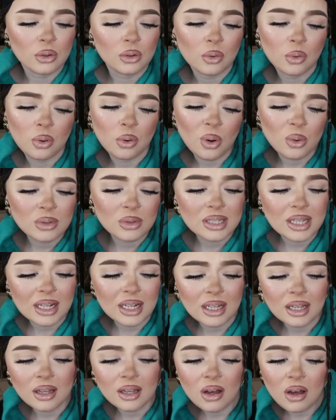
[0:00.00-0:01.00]
quotes
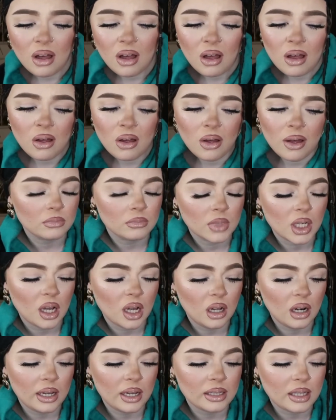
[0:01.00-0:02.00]
that they got.
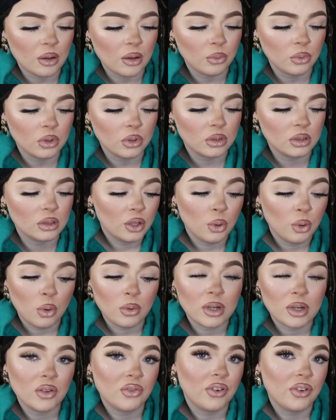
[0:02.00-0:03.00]
I like that one. You
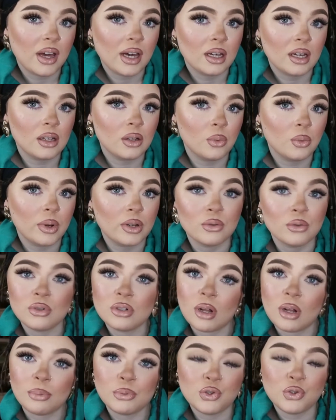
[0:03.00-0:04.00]
only fail when you
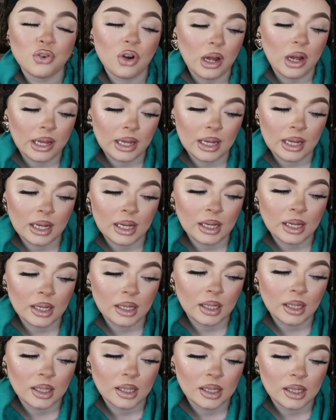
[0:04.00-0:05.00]
stop
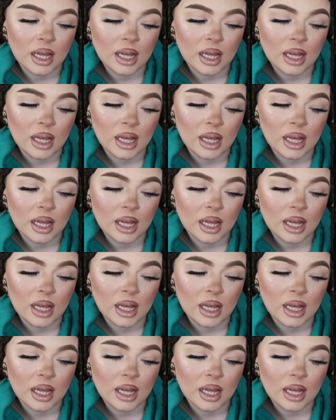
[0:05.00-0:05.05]
trying.